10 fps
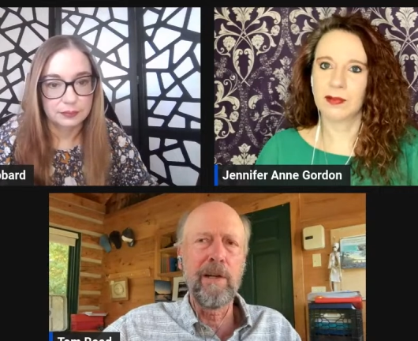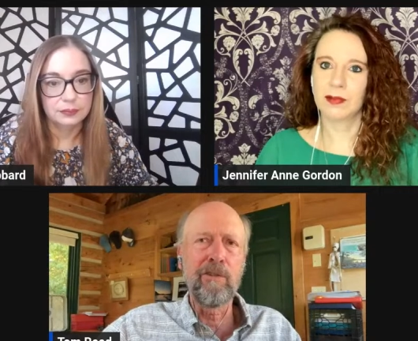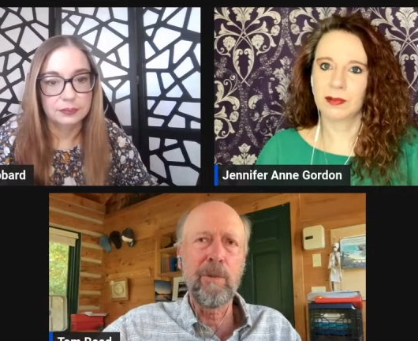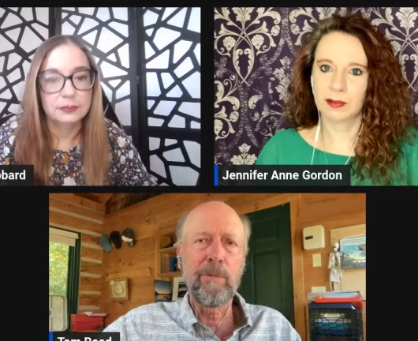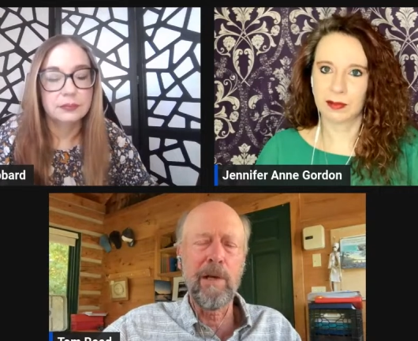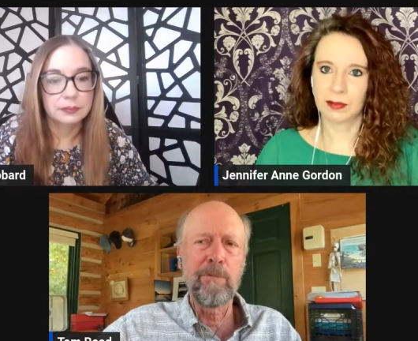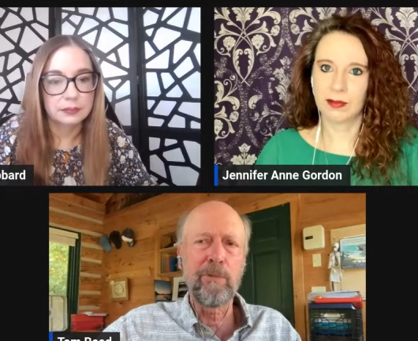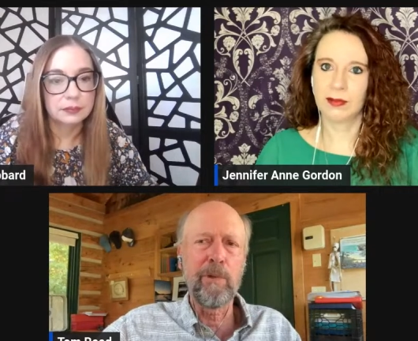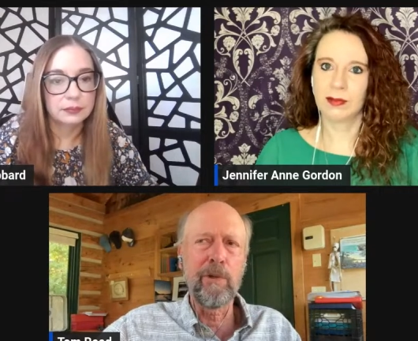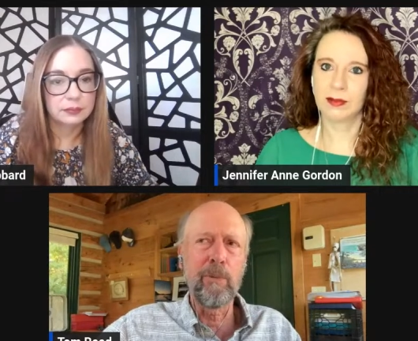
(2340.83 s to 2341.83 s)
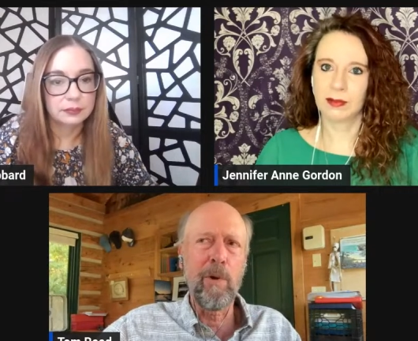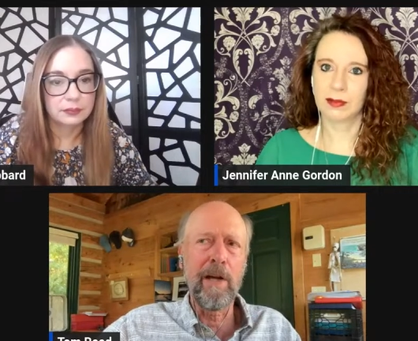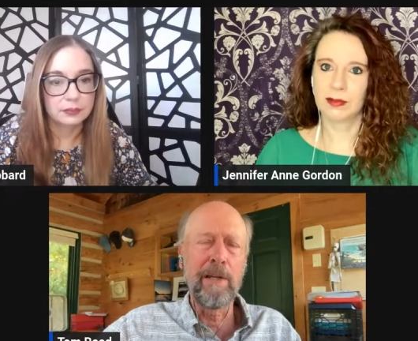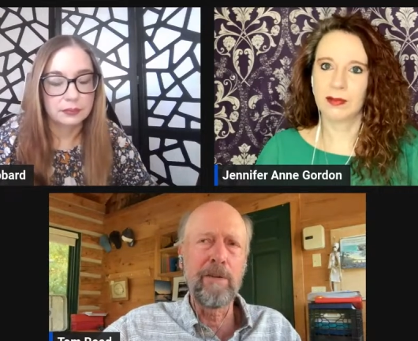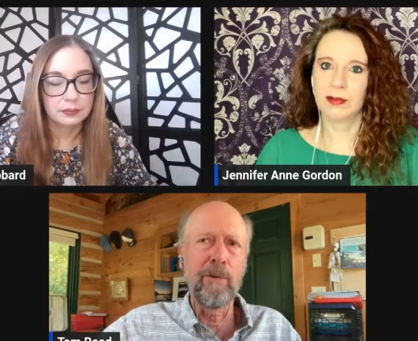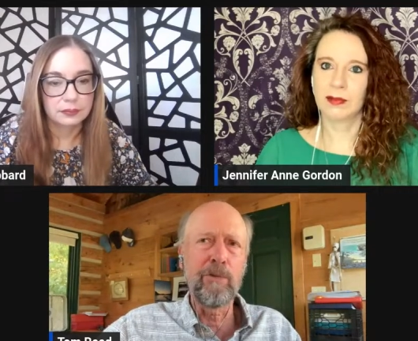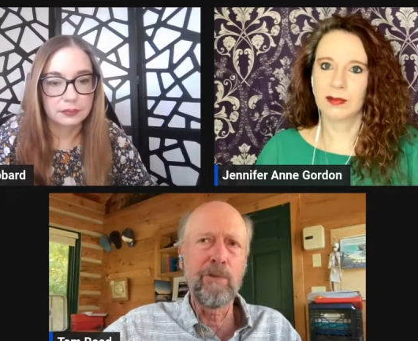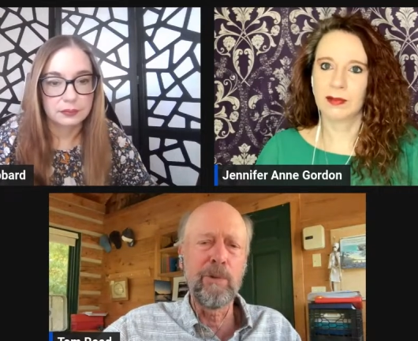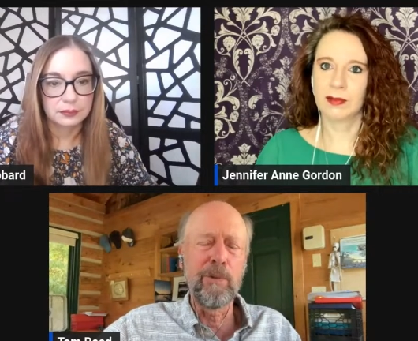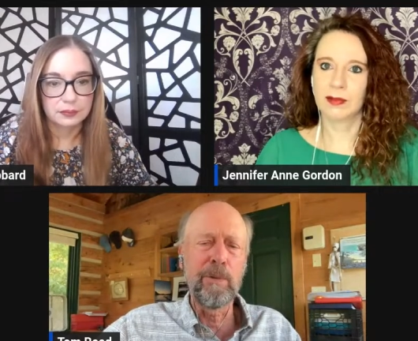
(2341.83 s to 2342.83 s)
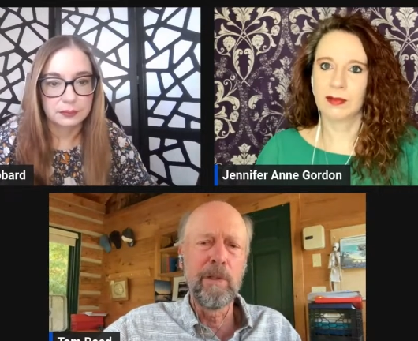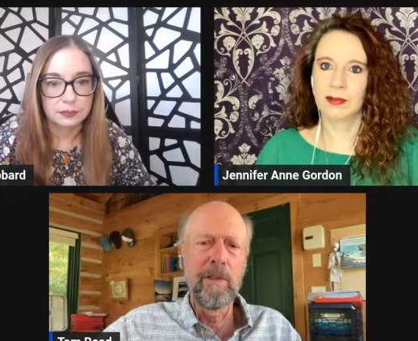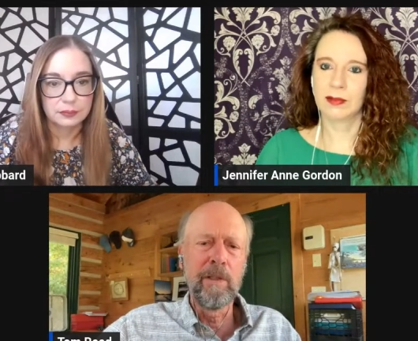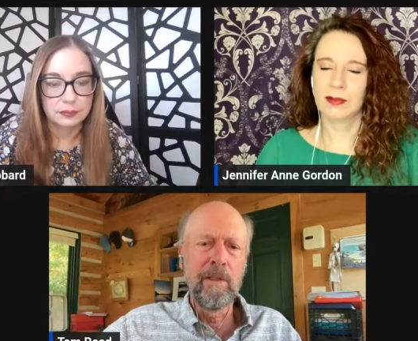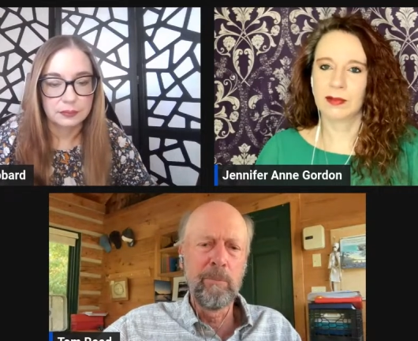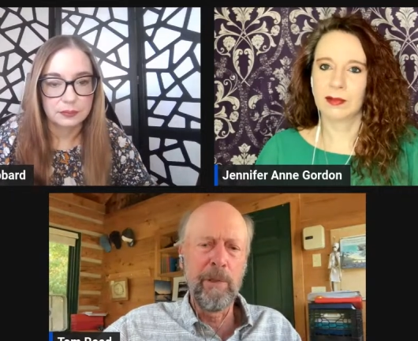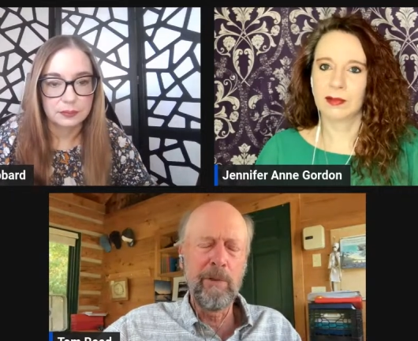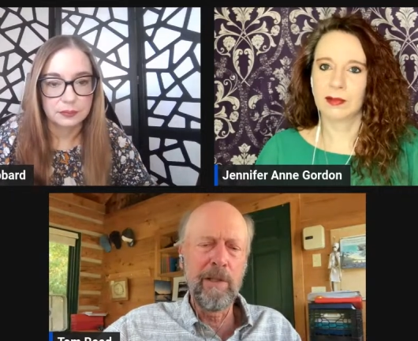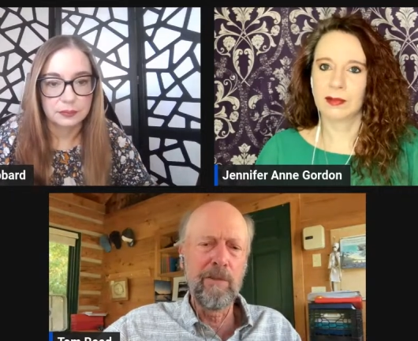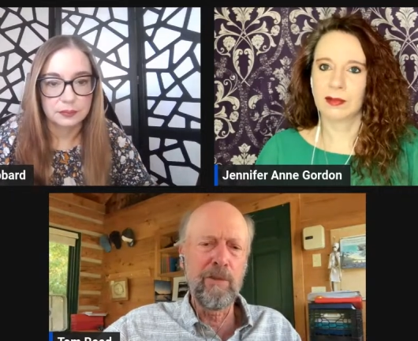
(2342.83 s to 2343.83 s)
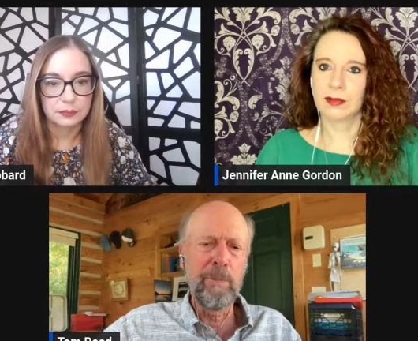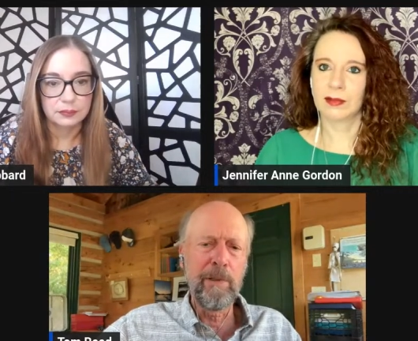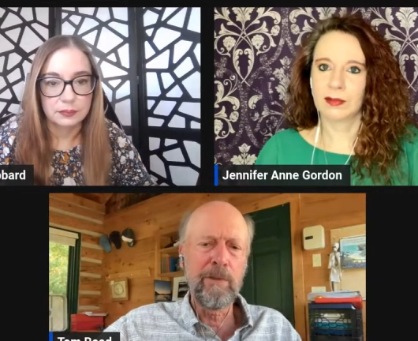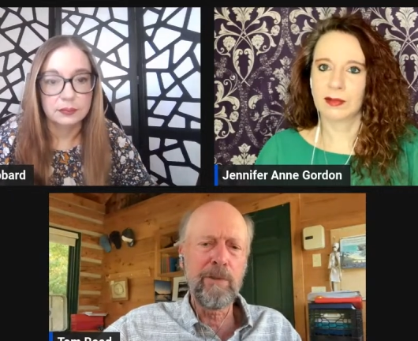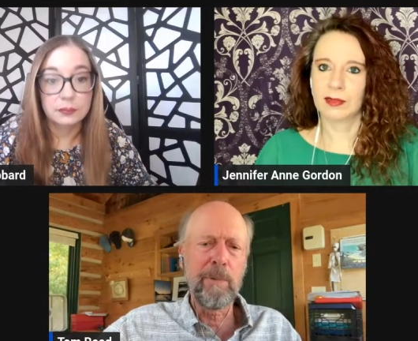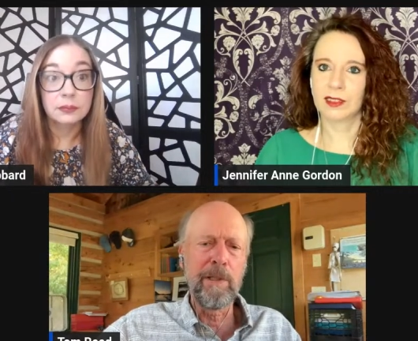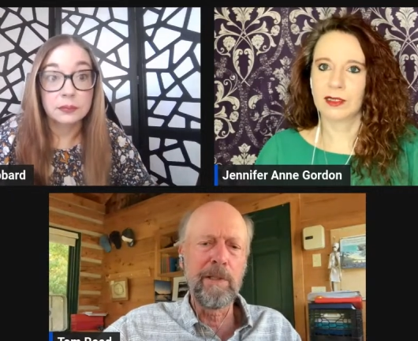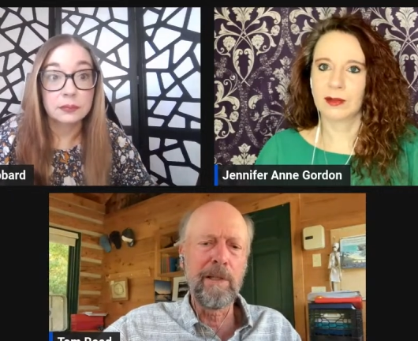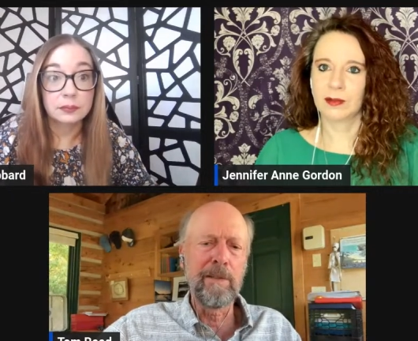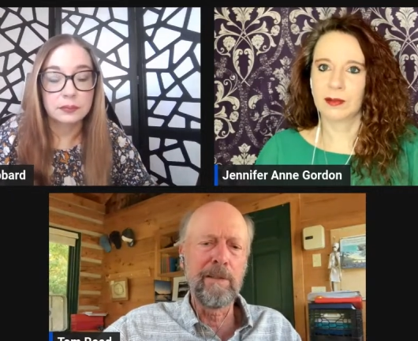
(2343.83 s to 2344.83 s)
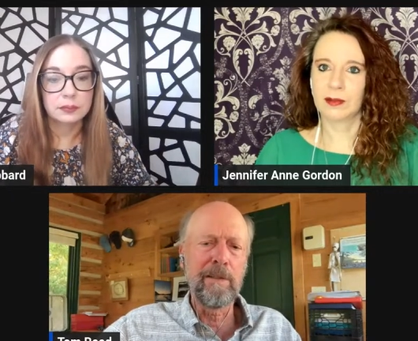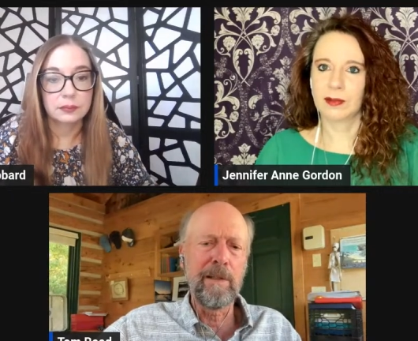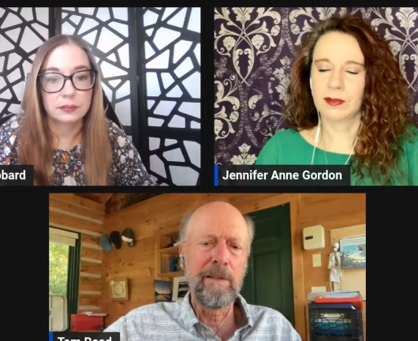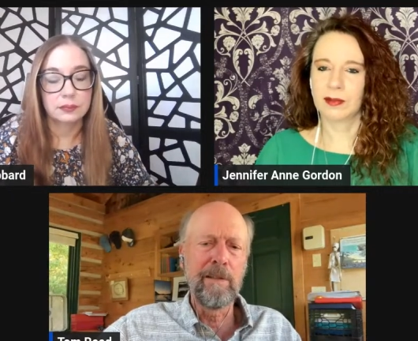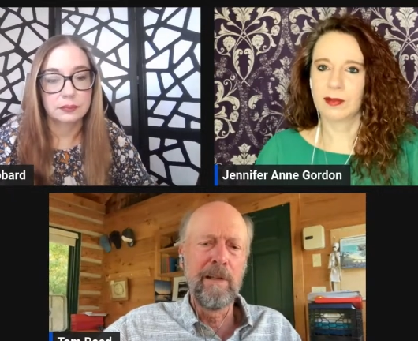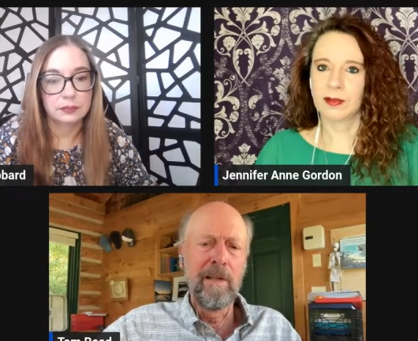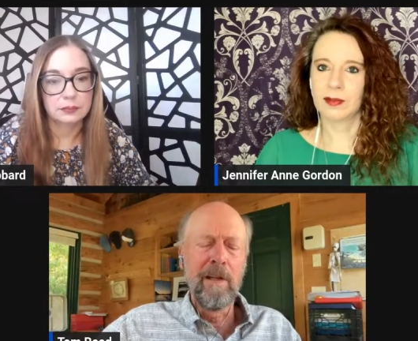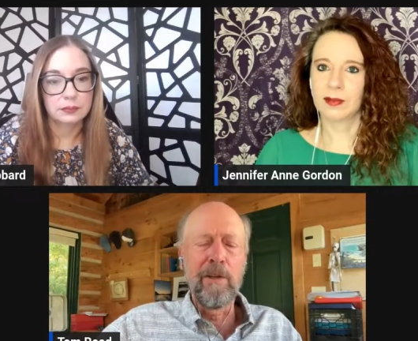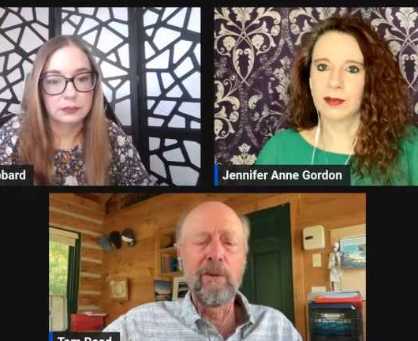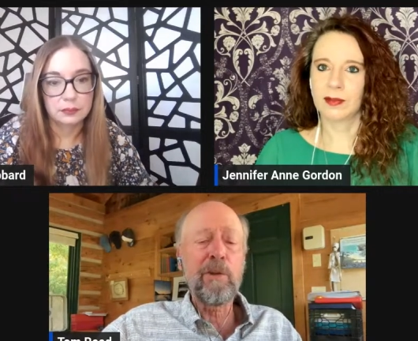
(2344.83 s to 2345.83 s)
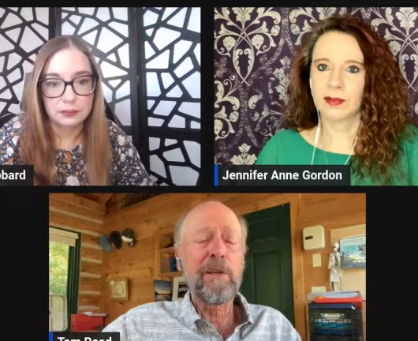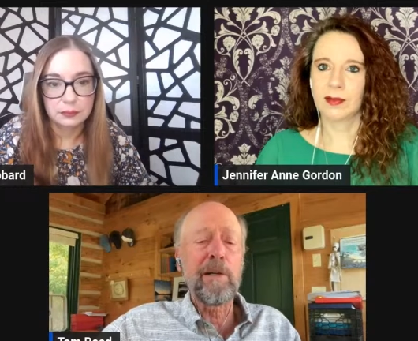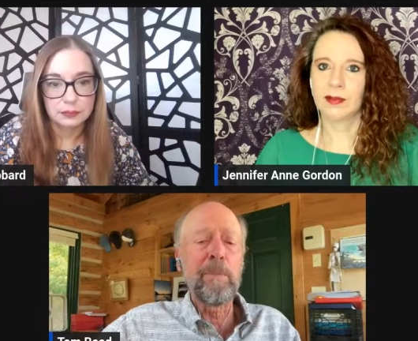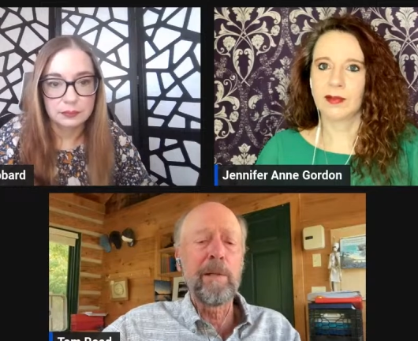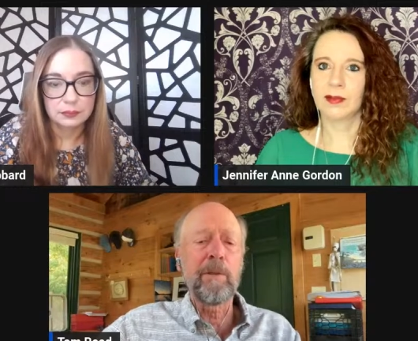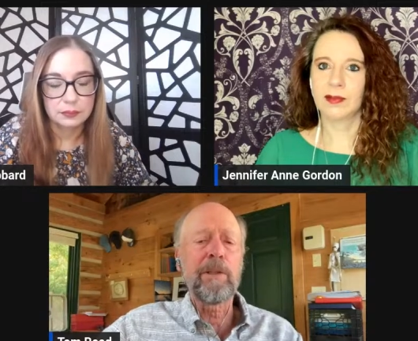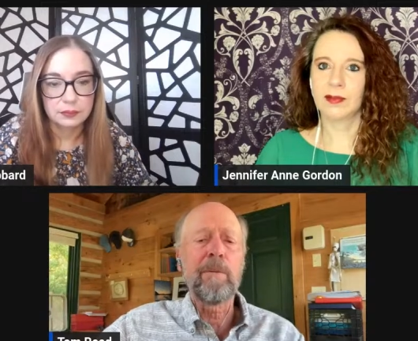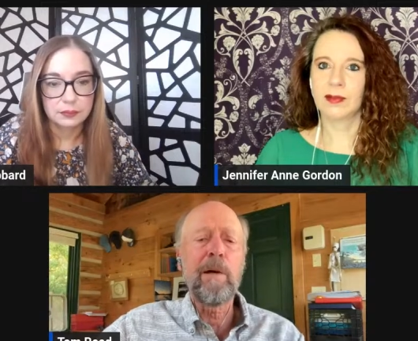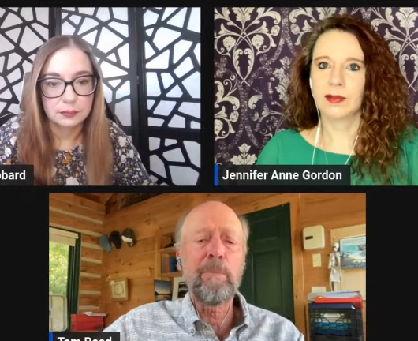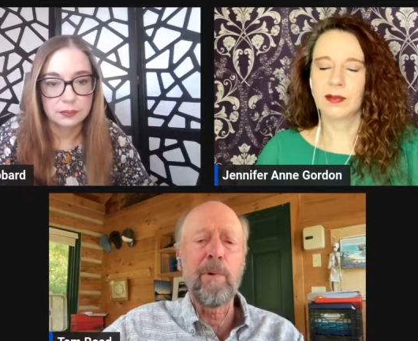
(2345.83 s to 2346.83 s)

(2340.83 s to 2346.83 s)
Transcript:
Speaker 1: and I sometimes wonder why those two periods appeal to me. And I the only thing I've been able to come up